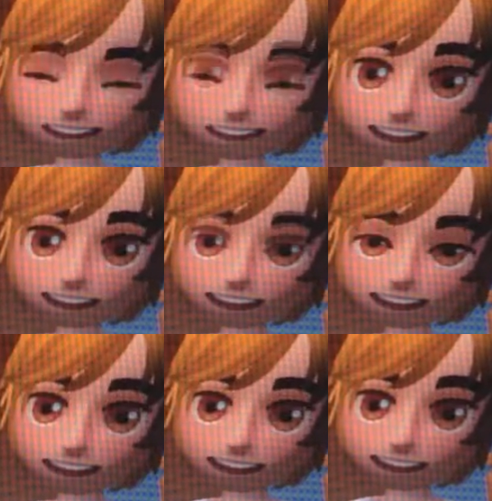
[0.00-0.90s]
Yeah,
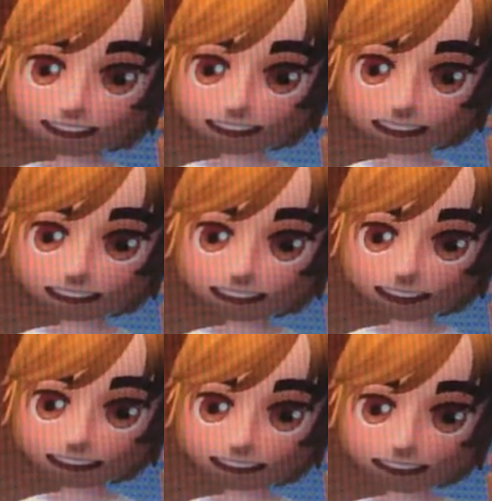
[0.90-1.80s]
just go
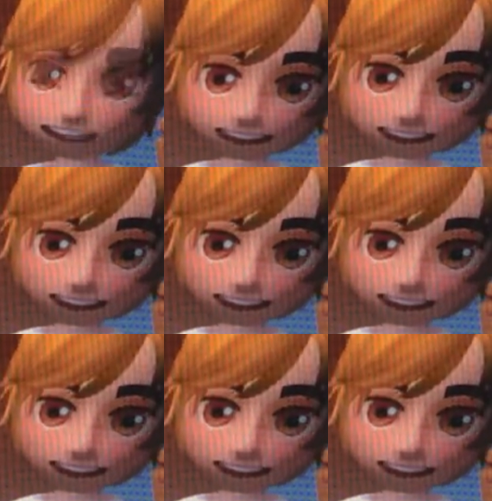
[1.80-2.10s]
with that one.